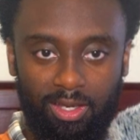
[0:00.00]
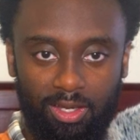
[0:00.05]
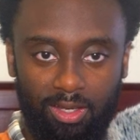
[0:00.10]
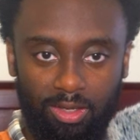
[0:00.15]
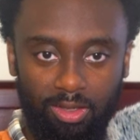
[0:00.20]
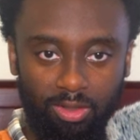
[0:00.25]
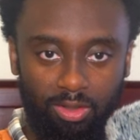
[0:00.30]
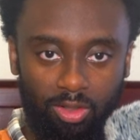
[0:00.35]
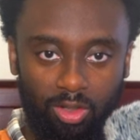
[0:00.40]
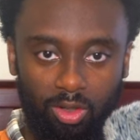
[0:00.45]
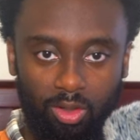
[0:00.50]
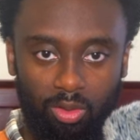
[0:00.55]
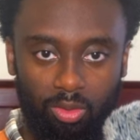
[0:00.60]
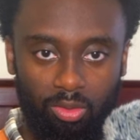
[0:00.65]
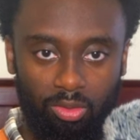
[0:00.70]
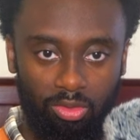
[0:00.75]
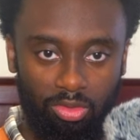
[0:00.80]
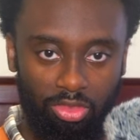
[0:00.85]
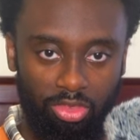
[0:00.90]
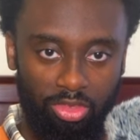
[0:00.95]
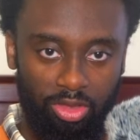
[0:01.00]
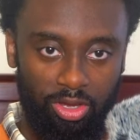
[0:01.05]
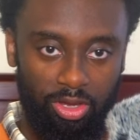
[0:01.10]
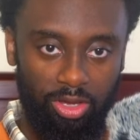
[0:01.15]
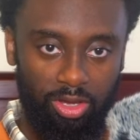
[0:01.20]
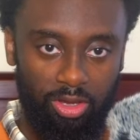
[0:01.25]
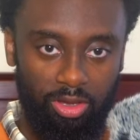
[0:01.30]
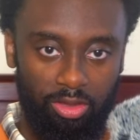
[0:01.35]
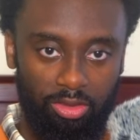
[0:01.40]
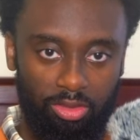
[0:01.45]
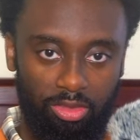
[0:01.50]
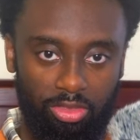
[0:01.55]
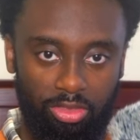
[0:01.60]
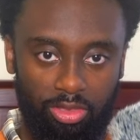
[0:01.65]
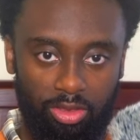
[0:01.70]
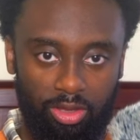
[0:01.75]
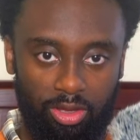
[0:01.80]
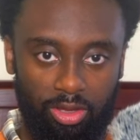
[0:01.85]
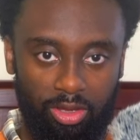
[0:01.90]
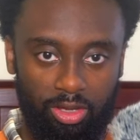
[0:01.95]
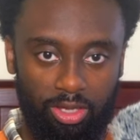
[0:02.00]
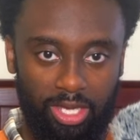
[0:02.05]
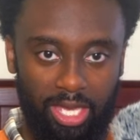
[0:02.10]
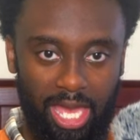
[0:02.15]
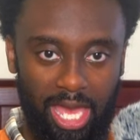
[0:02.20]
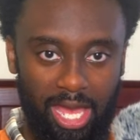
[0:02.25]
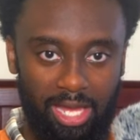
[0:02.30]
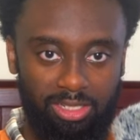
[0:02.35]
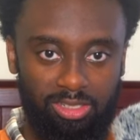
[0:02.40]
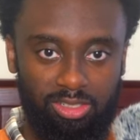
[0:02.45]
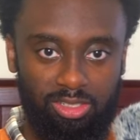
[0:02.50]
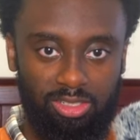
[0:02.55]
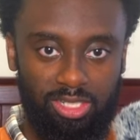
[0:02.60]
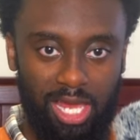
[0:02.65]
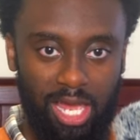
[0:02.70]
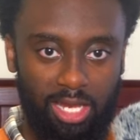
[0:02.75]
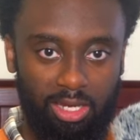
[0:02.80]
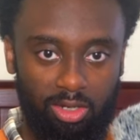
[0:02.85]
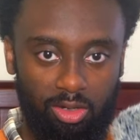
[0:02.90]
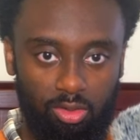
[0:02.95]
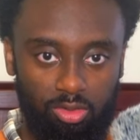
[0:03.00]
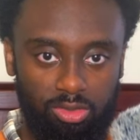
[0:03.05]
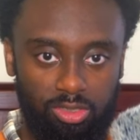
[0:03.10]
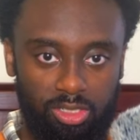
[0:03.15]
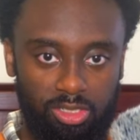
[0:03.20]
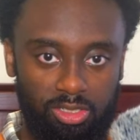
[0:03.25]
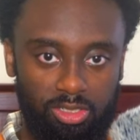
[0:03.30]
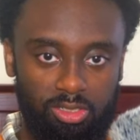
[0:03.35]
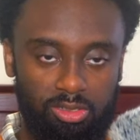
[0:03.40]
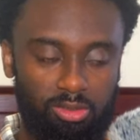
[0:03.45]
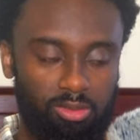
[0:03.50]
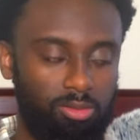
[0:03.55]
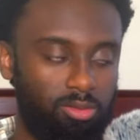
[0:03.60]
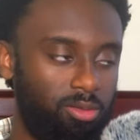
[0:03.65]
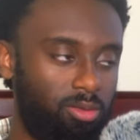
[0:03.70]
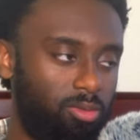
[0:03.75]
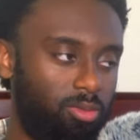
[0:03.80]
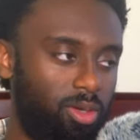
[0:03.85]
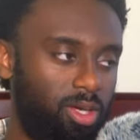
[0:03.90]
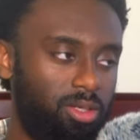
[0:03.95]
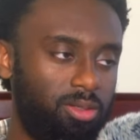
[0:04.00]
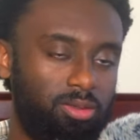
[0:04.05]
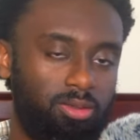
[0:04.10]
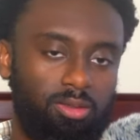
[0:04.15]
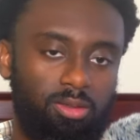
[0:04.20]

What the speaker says: you know, the gas diagnosis. What?